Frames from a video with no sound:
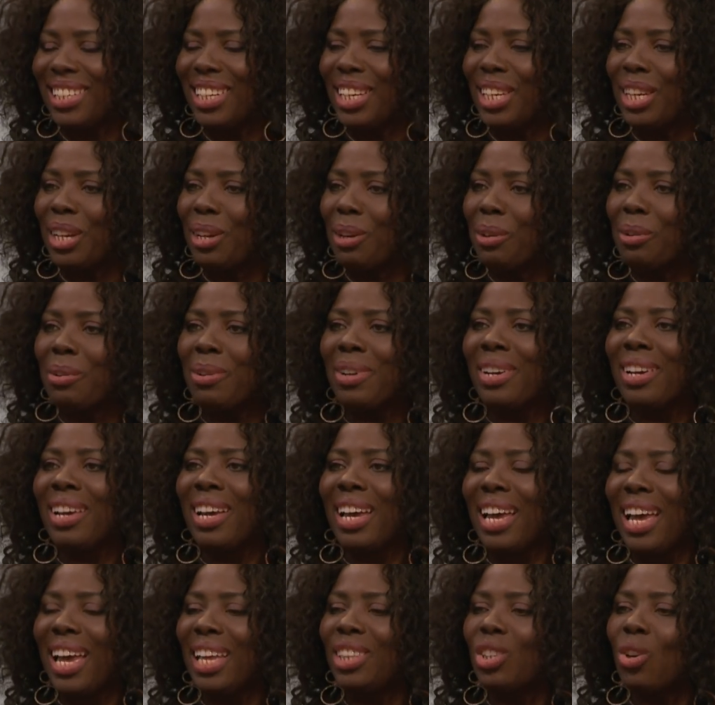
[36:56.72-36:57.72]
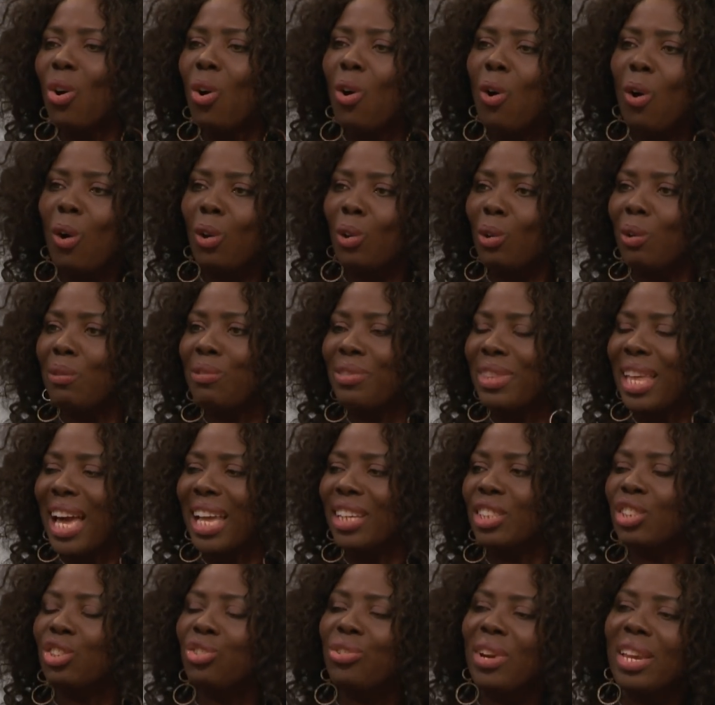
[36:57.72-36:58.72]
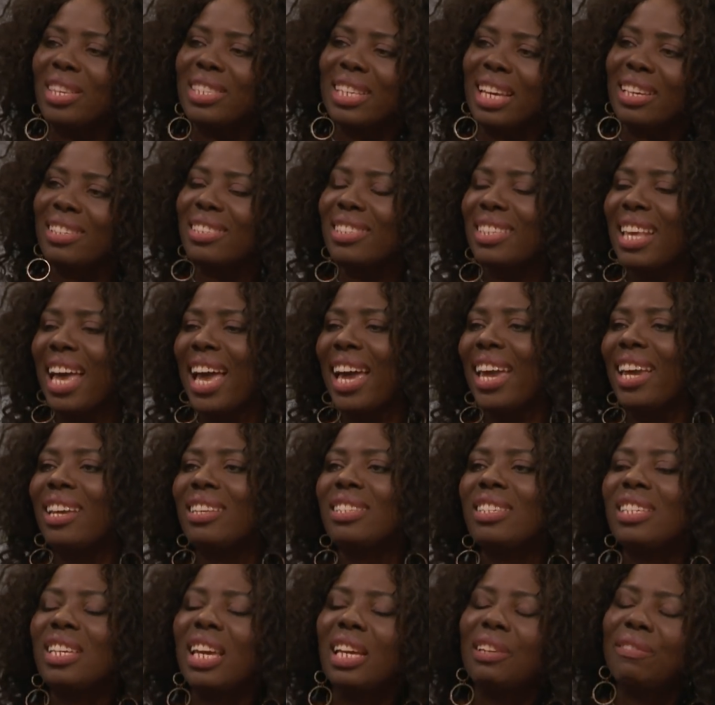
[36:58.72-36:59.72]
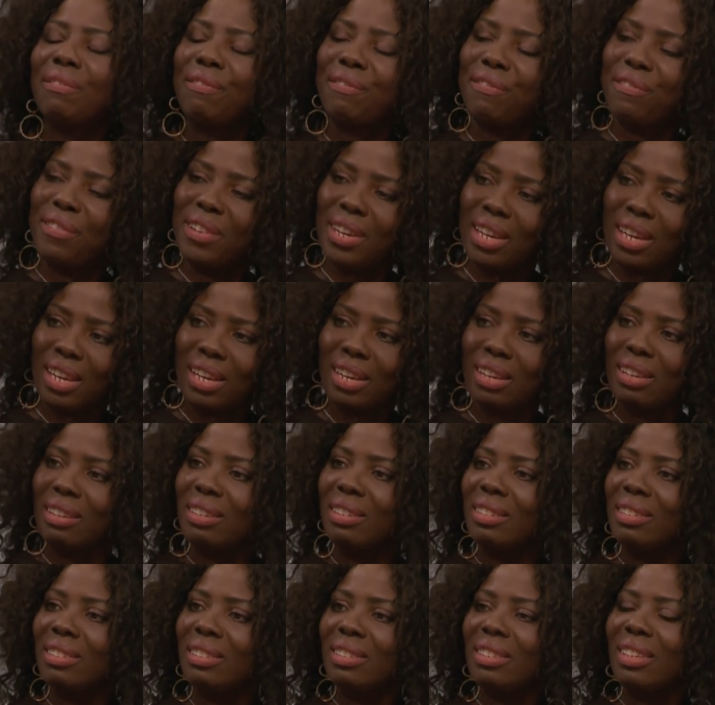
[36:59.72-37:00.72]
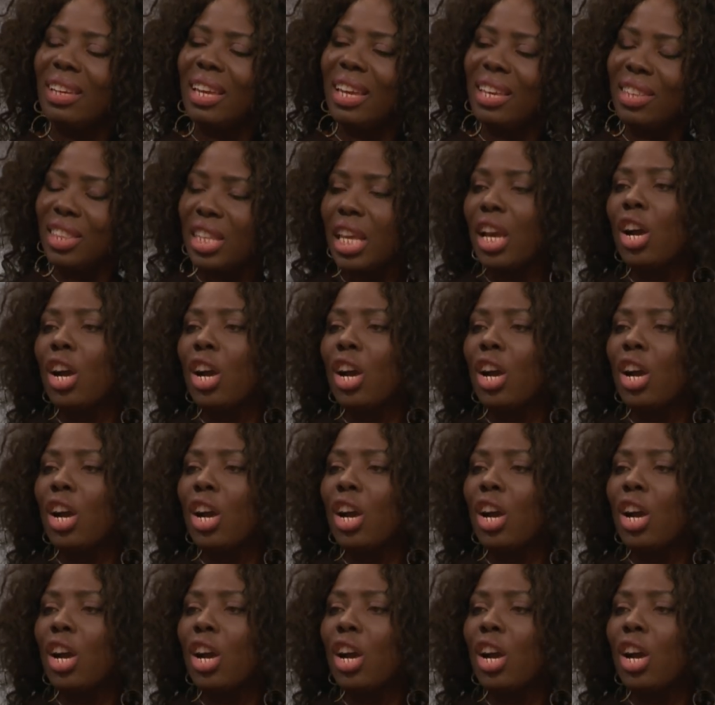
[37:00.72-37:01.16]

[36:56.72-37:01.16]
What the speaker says: you know, and all of that creates anxiety and fear in the